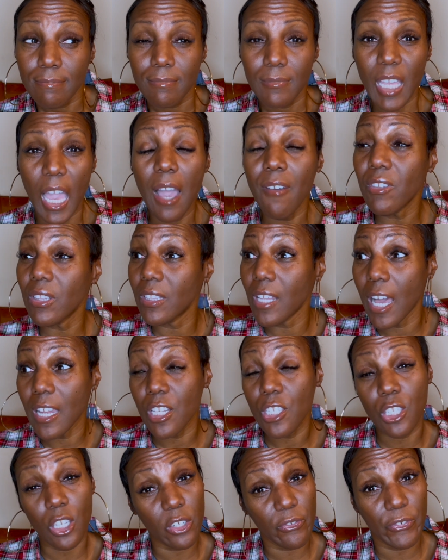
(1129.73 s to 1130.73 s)
I have a lot of
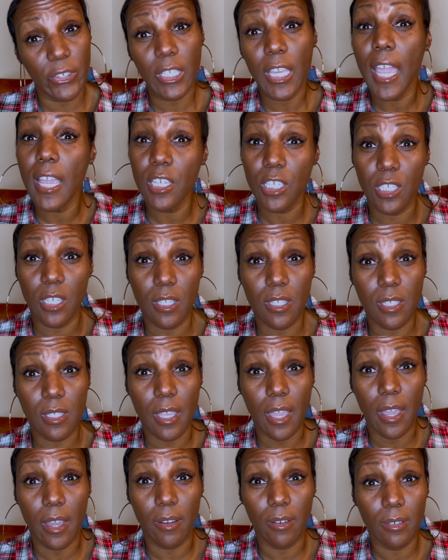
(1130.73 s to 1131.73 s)
certifications
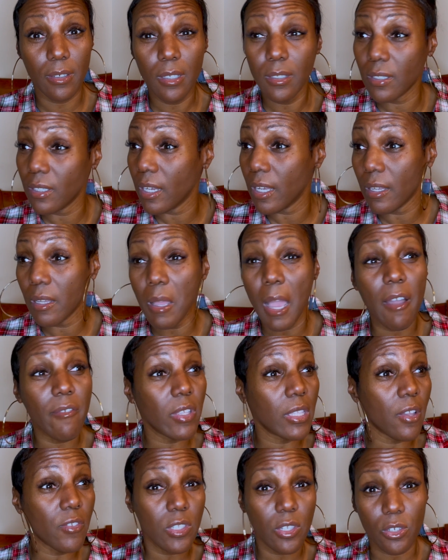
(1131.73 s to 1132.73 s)
now. I have
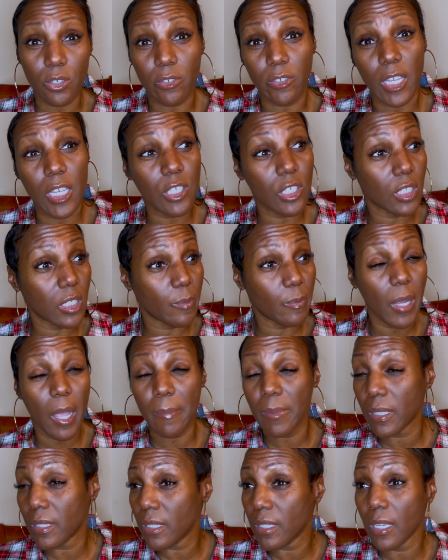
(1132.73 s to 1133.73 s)
enough certifications. It
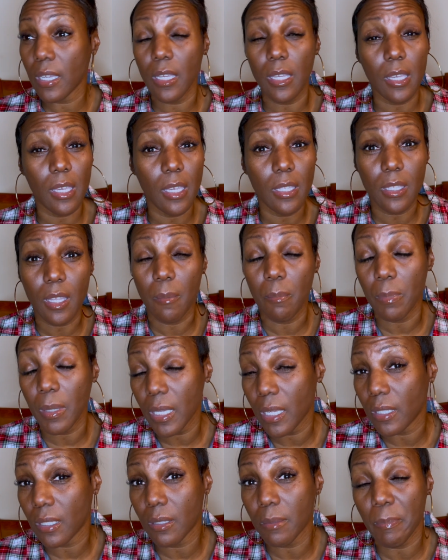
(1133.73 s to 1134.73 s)
probably could end up
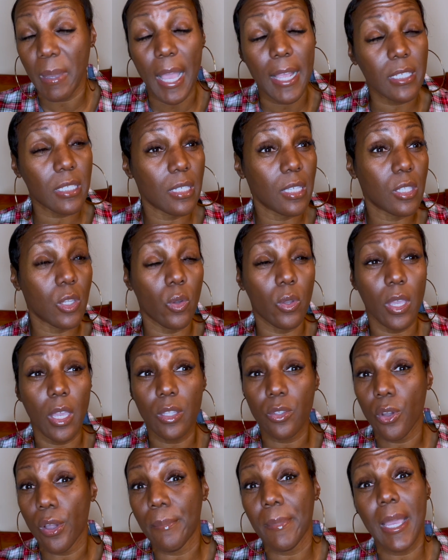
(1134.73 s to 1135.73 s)
being a bachelor's and
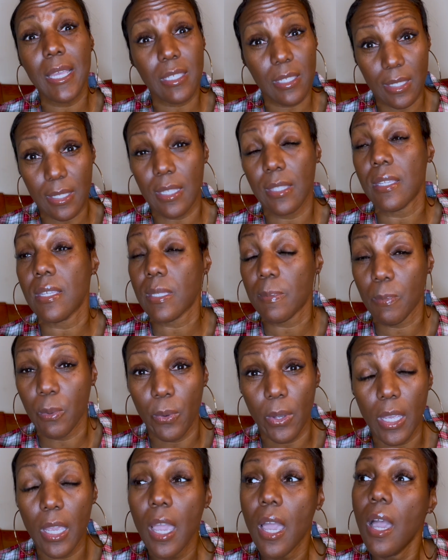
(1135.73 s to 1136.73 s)
or a master's at this
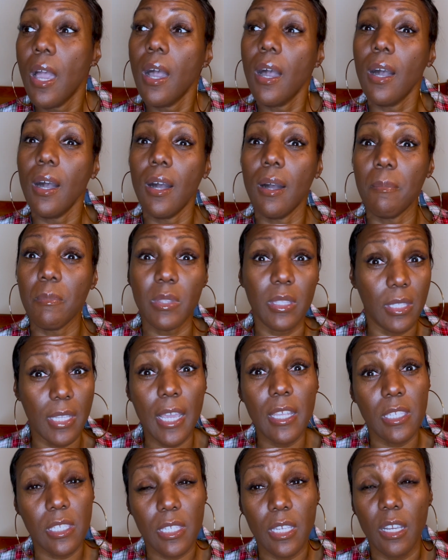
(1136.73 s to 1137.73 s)
point.
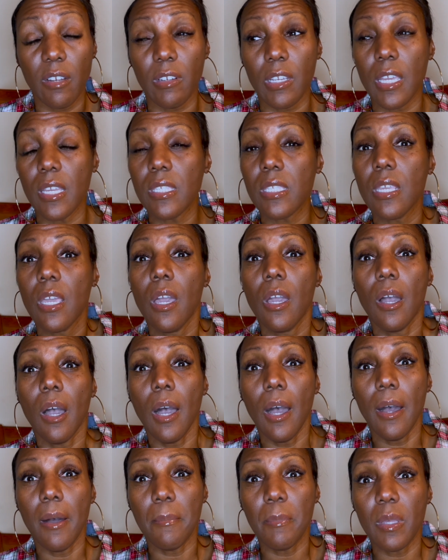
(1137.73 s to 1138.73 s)
Dead serious.
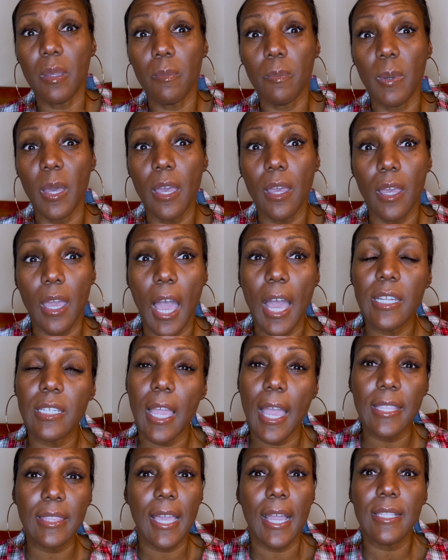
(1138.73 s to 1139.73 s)
But
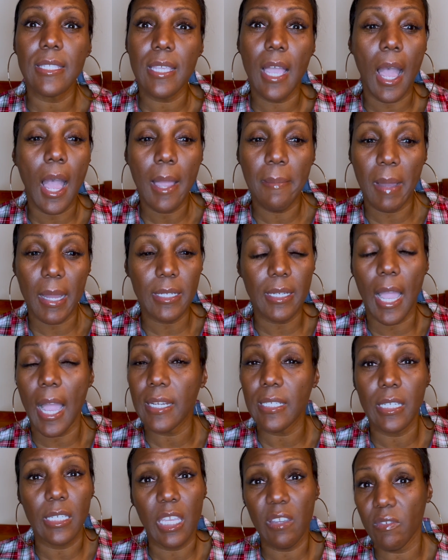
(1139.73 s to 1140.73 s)
at that time, I
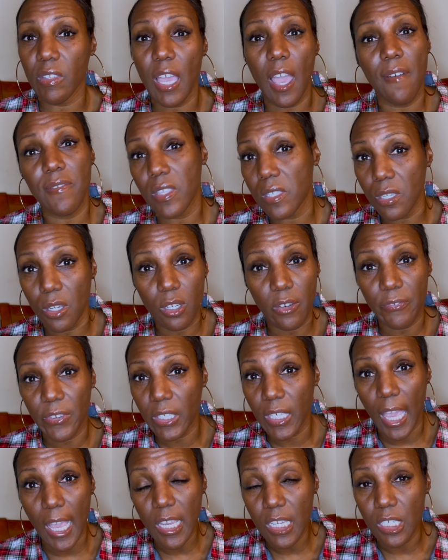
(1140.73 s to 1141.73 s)
didn't even have the
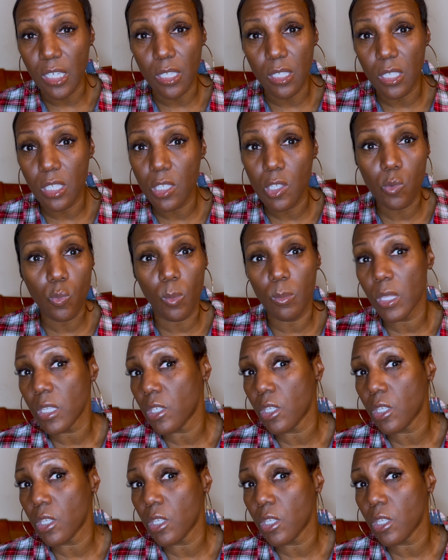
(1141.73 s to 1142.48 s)
certifications. This